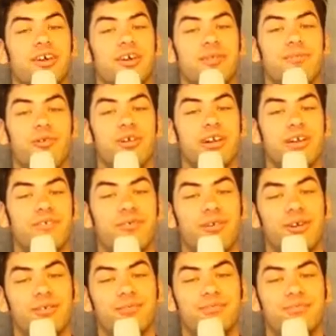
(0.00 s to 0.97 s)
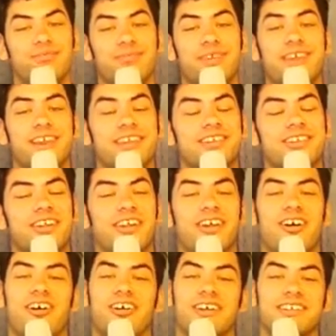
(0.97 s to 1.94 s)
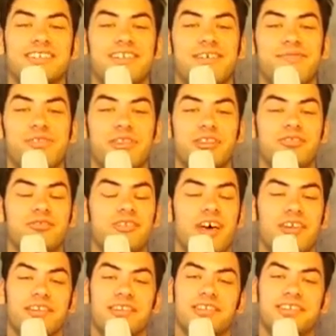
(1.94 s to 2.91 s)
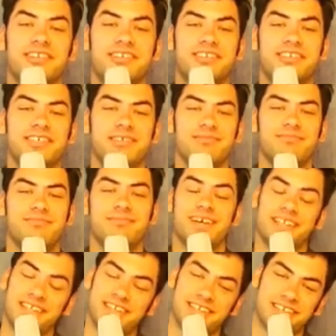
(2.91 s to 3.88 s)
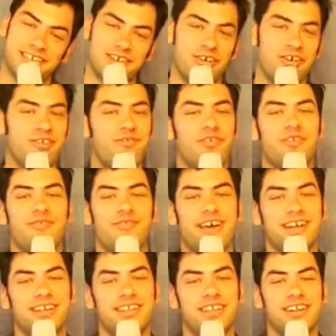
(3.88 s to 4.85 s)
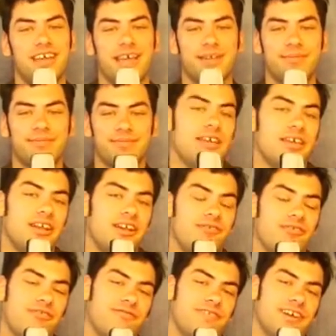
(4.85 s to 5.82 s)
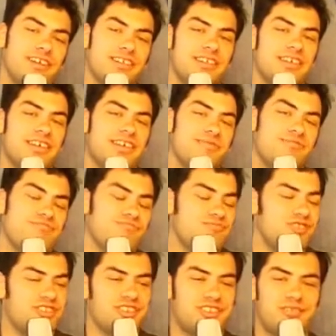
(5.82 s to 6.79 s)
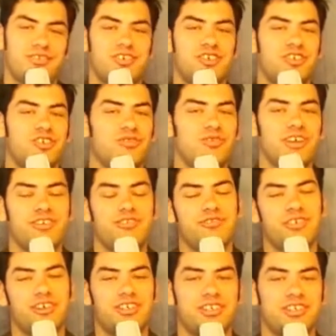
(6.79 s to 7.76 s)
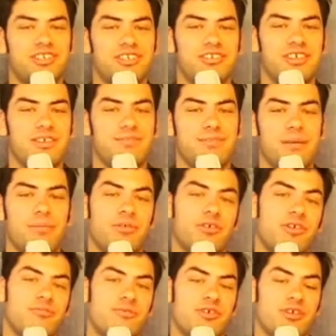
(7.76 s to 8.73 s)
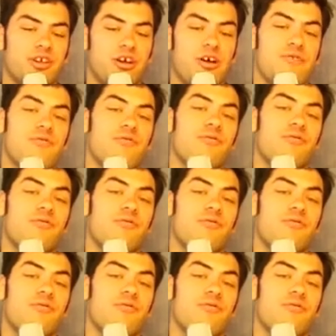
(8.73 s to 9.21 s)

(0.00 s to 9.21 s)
Good morning, everyone. It is Sunday, August 7th, 2016, and this is your Fun Fact of the Day. Your Fun Fact of the Day is just a short introduction to the biblical book of